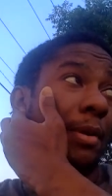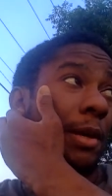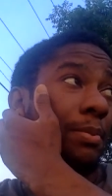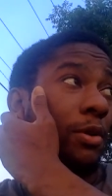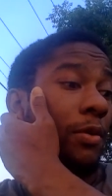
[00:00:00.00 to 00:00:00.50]

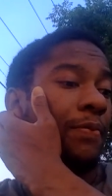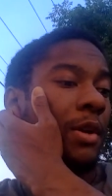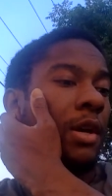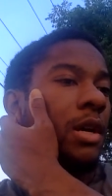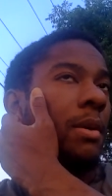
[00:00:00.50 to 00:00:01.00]
people.
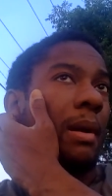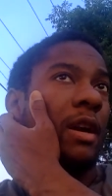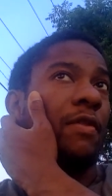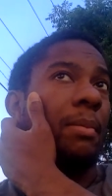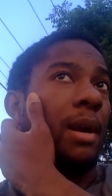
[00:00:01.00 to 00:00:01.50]
Come out
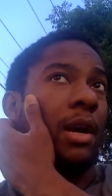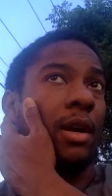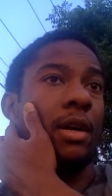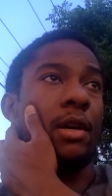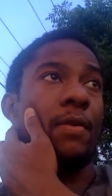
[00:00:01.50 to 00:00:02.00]
of
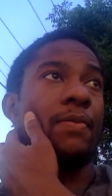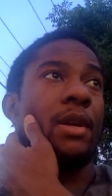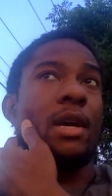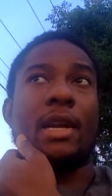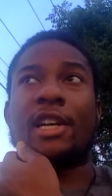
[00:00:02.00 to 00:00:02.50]
America.
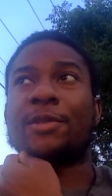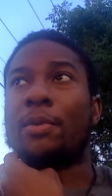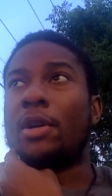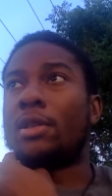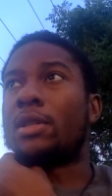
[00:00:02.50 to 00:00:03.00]
And that's
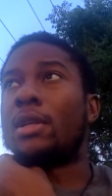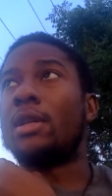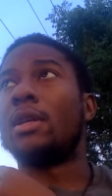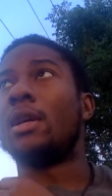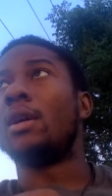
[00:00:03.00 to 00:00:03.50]

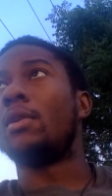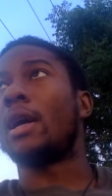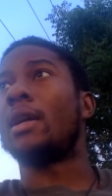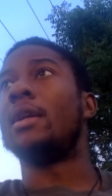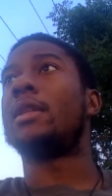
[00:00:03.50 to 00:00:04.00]
spiritually. You
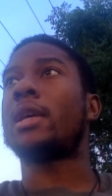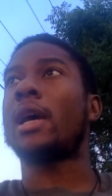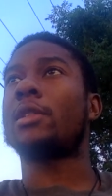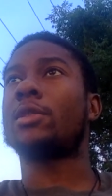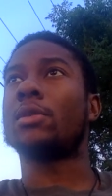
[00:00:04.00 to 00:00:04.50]
got to
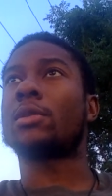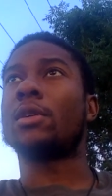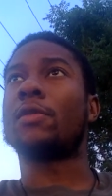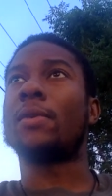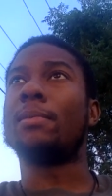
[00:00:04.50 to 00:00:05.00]
detach
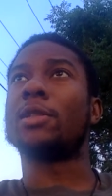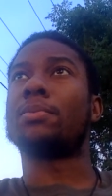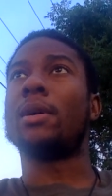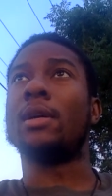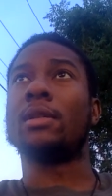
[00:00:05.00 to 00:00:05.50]
yourself from this
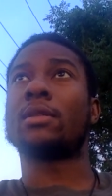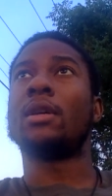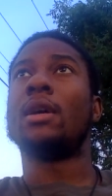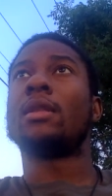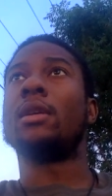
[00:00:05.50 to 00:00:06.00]
place.
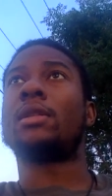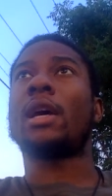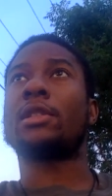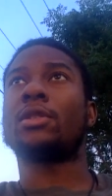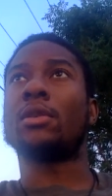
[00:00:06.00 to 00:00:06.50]

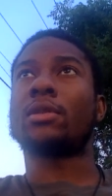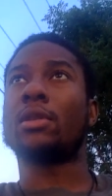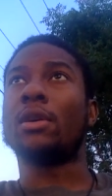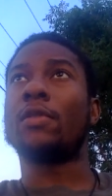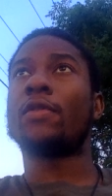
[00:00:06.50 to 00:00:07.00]
Detach
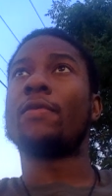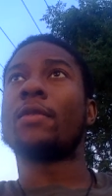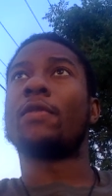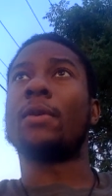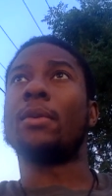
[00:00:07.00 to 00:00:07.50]
yourself
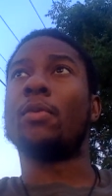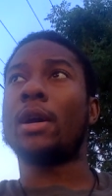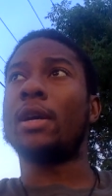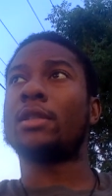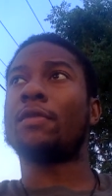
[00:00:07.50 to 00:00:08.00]
from the
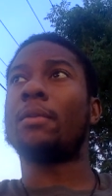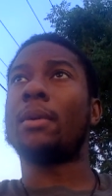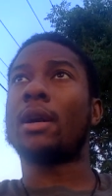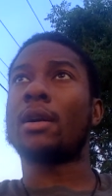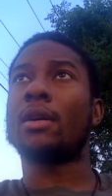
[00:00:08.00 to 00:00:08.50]
ways of
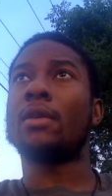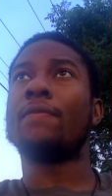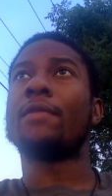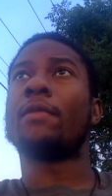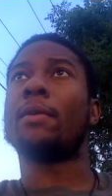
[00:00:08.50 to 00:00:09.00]
America,
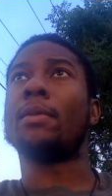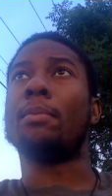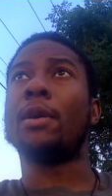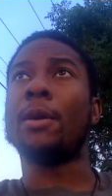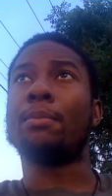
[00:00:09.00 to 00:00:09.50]
from the
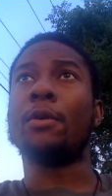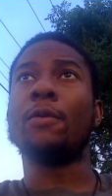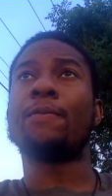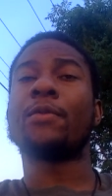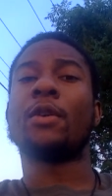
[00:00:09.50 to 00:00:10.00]
people,
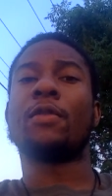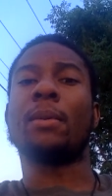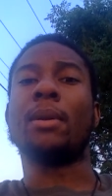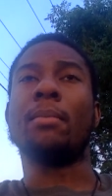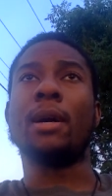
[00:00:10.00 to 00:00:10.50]

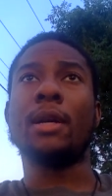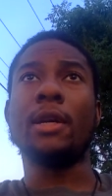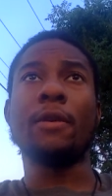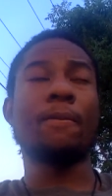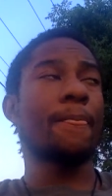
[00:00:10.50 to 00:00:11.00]
from the
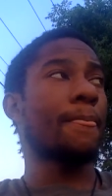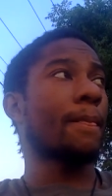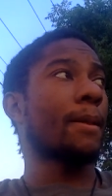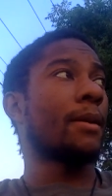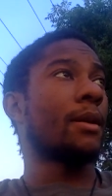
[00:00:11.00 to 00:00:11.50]
money.
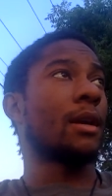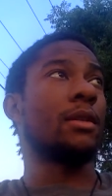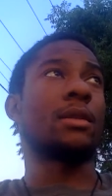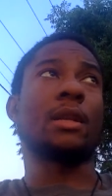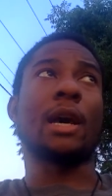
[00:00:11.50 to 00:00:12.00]

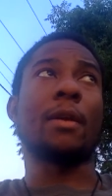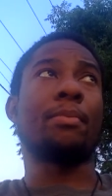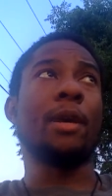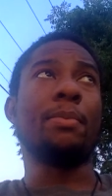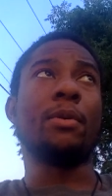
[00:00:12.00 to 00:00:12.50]
Because there's a lot of
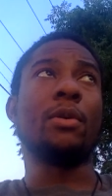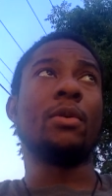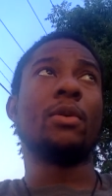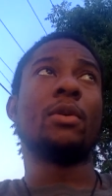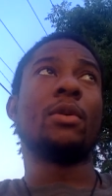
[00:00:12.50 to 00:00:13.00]
people
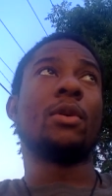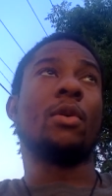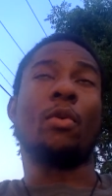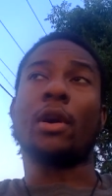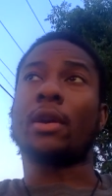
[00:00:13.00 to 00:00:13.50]

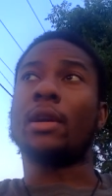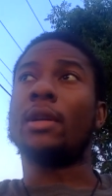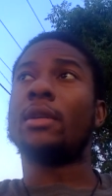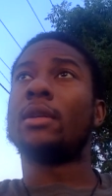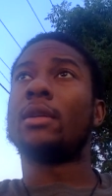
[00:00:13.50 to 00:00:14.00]
working